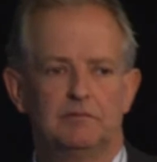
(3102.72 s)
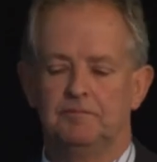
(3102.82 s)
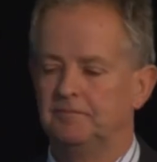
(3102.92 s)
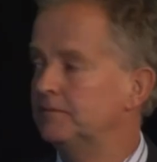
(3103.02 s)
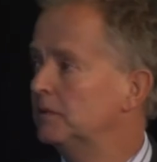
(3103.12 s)

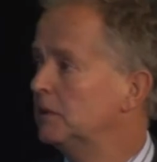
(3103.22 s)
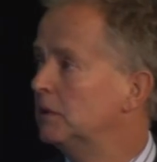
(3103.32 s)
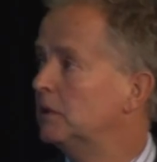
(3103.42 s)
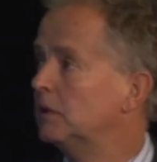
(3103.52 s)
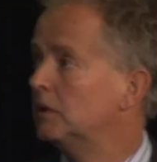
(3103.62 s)

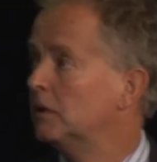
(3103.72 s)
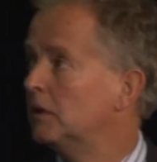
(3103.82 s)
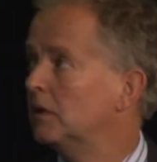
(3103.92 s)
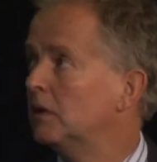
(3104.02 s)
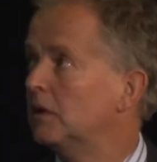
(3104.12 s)

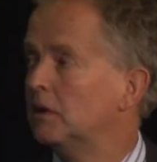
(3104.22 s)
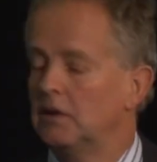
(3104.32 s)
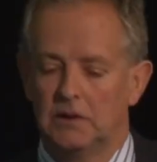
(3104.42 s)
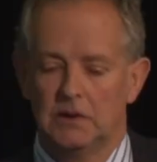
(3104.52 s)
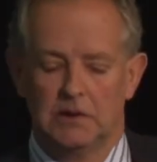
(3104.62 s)

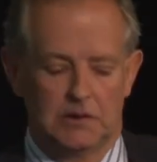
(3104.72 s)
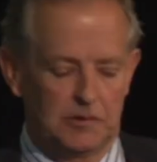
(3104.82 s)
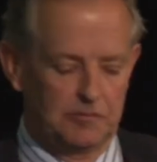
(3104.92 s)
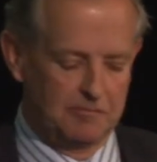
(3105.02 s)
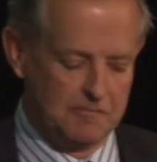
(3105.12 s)

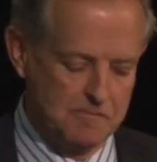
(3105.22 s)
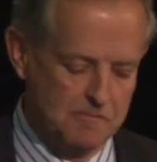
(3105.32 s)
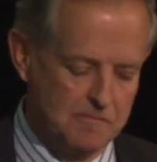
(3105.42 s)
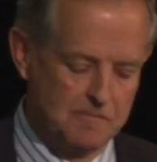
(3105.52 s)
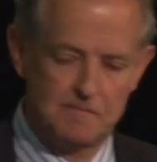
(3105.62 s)

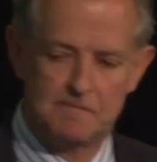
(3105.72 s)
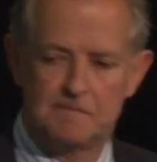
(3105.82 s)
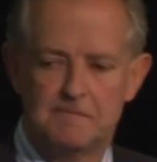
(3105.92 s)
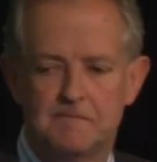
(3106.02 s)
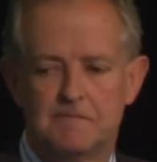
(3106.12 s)

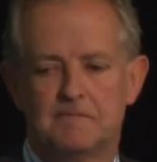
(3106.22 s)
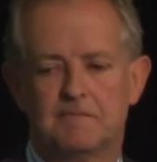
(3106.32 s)
Nothing is said.